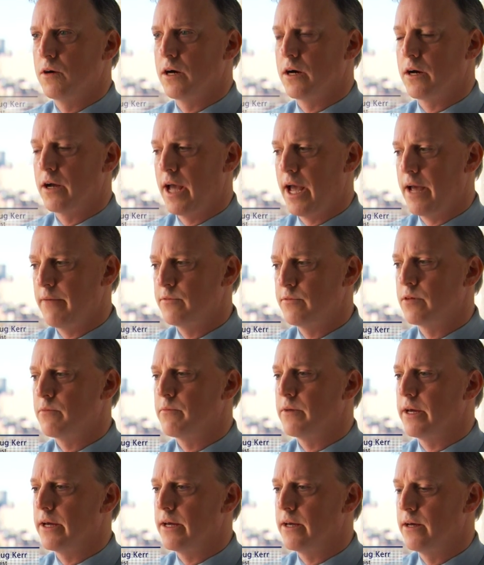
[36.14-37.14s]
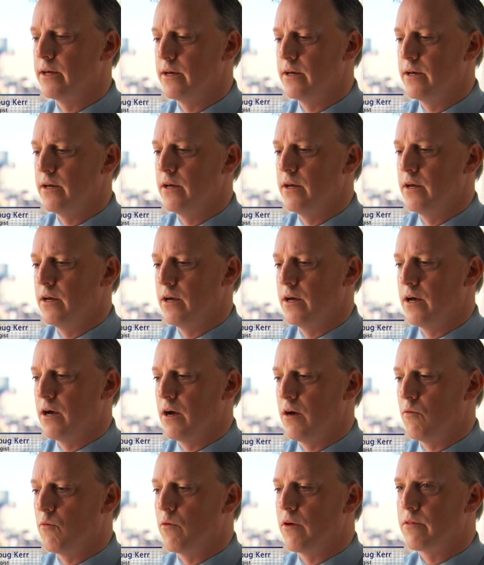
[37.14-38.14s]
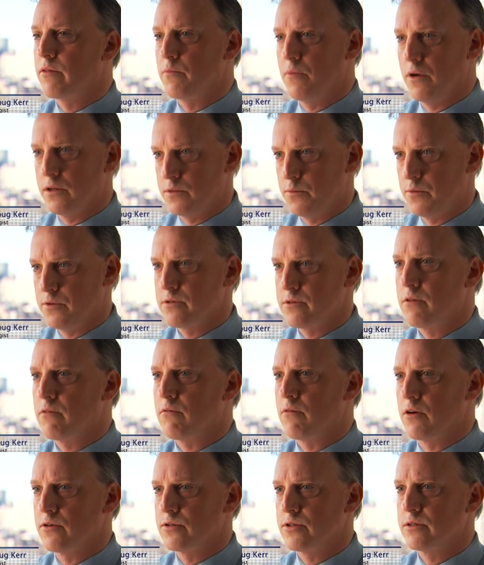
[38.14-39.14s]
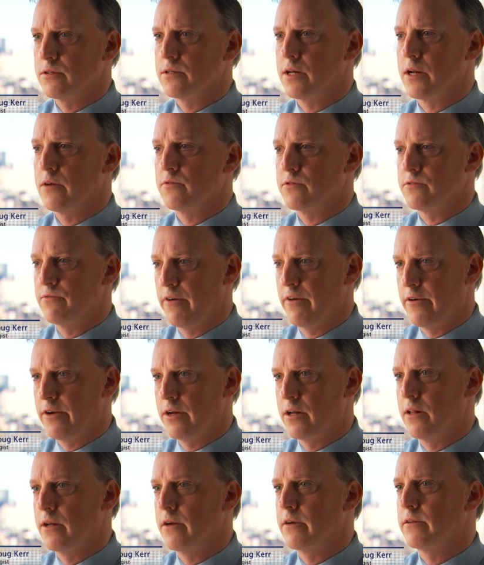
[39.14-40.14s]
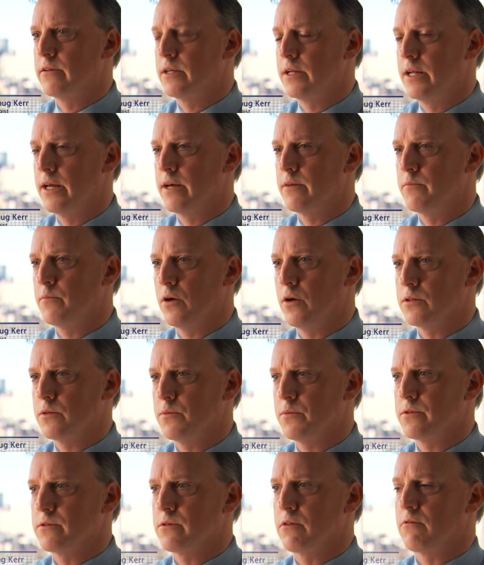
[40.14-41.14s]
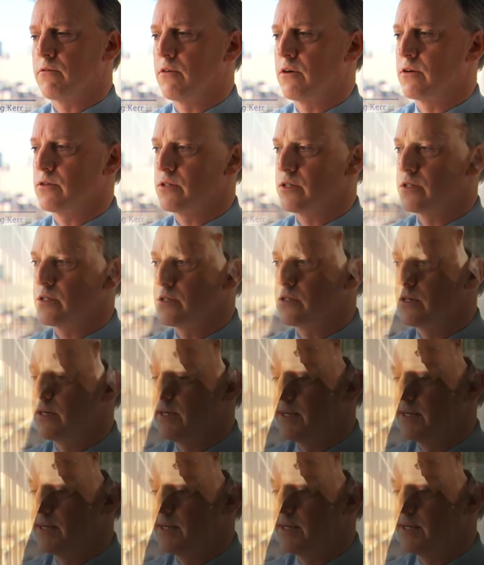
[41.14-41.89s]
uh, came to me uh, with multiple sclerosis, and it was very clear that he had multiple sclerosis.